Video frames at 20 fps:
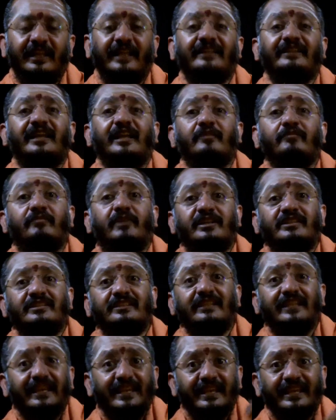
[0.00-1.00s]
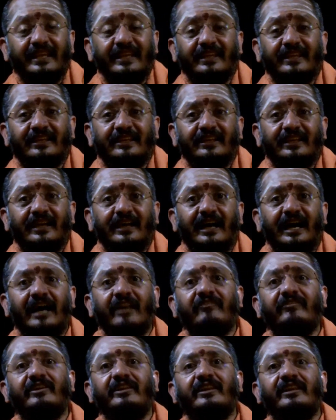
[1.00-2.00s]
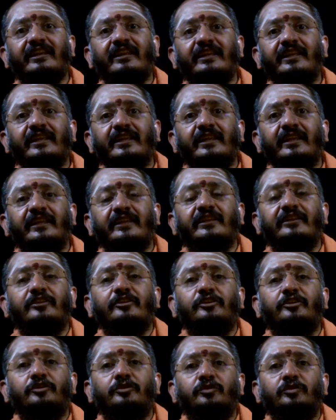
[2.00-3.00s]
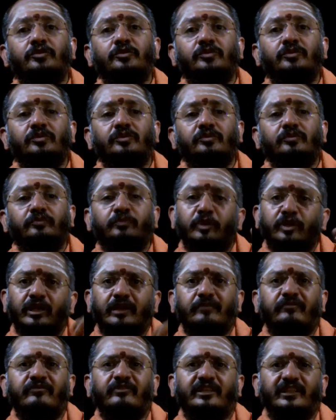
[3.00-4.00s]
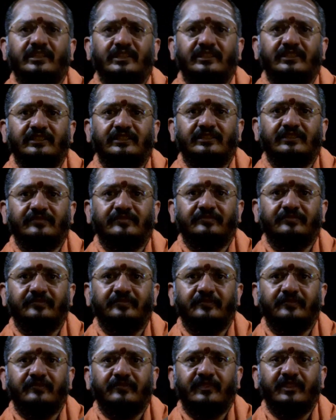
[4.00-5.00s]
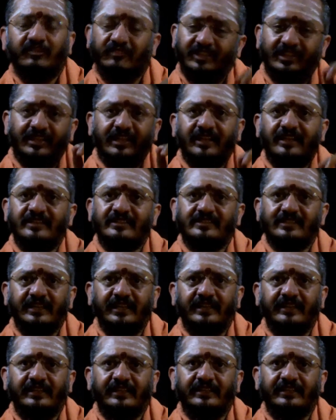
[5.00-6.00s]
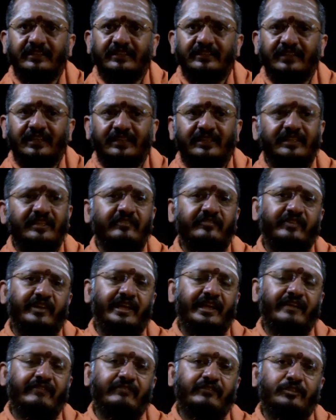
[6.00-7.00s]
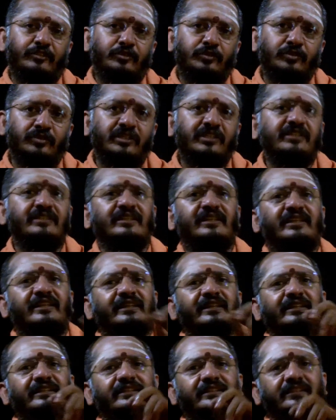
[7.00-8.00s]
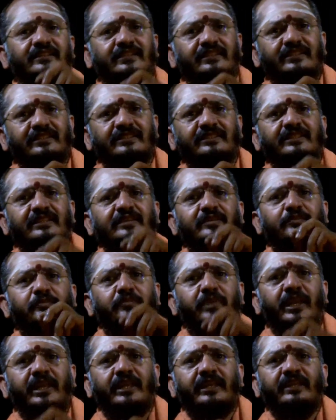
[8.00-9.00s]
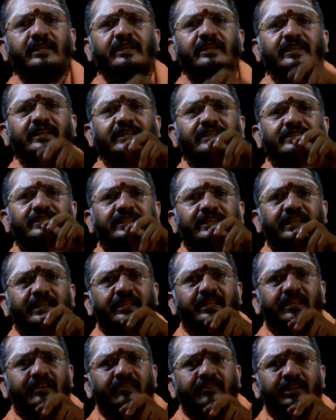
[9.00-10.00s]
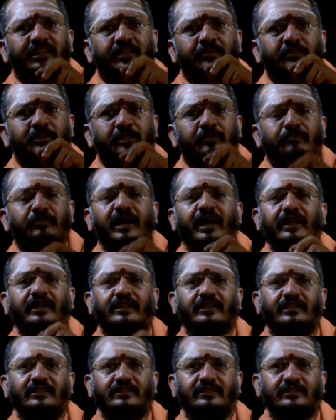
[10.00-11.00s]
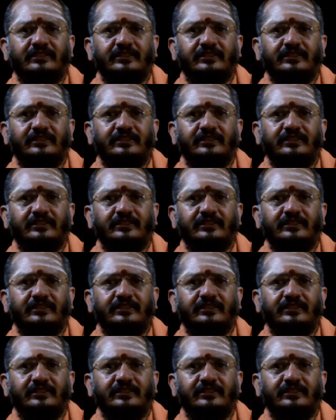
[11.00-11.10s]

And that muscle ache, are we ready to put up with an understanding that if I have to do this, this pain is an inevitable part?